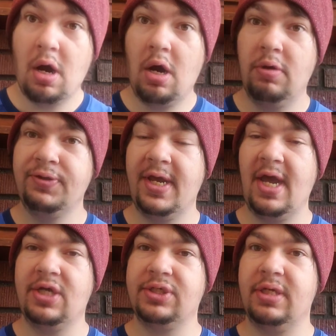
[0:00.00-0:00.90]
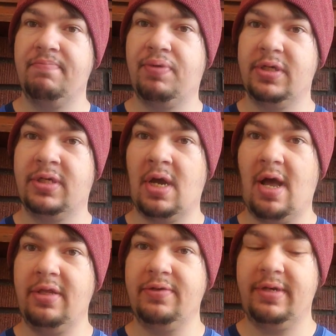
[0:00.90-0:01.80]
Oh, they actually put
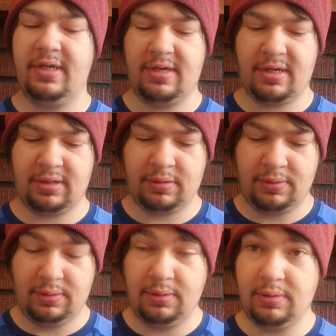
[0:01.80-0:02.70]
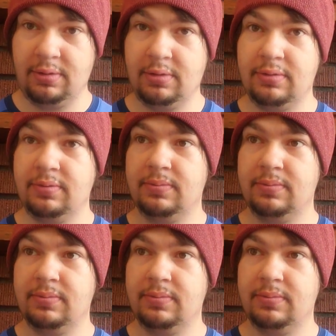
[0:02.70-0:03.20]
coloring in it. Cool.